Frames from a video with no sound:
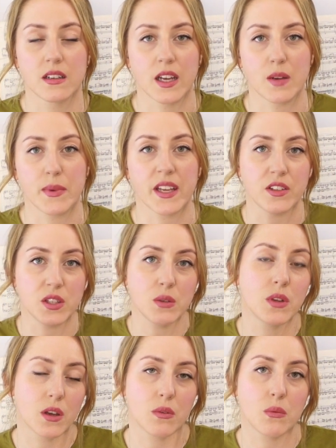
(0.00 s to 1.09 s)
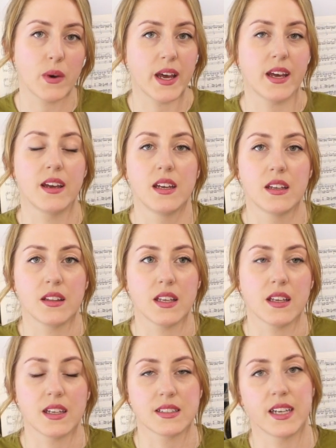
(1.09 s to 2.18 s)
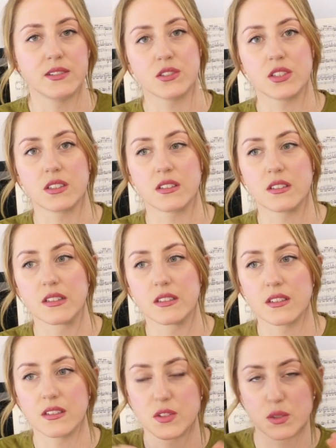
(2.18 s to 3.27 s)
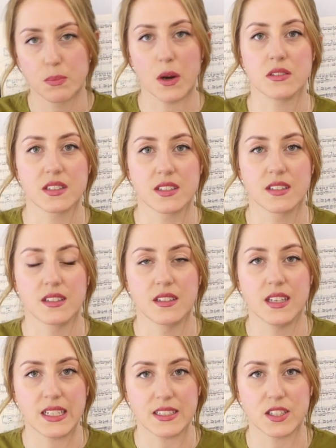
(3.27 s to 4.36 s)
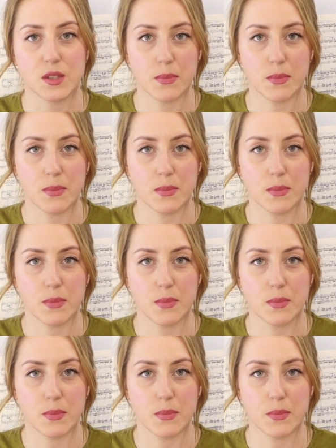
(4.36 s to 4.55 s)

Again, you know where the attention spots need to